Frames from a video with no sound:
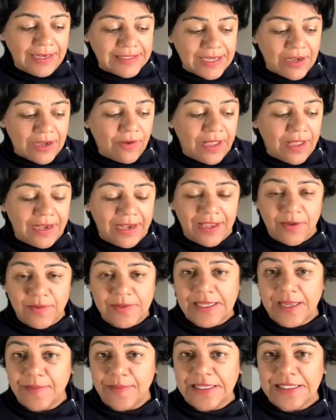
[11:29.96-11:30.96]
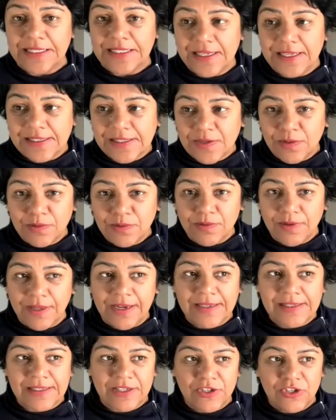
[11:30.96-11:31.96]
And Dale Carnegie was coming to their school. And
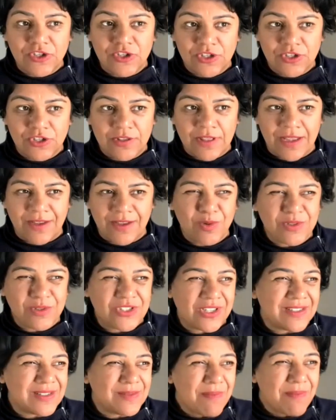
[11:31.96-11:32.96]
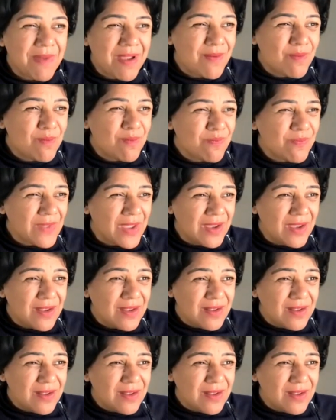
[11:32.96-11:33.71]
I said, you should do that course. She goes, Mum,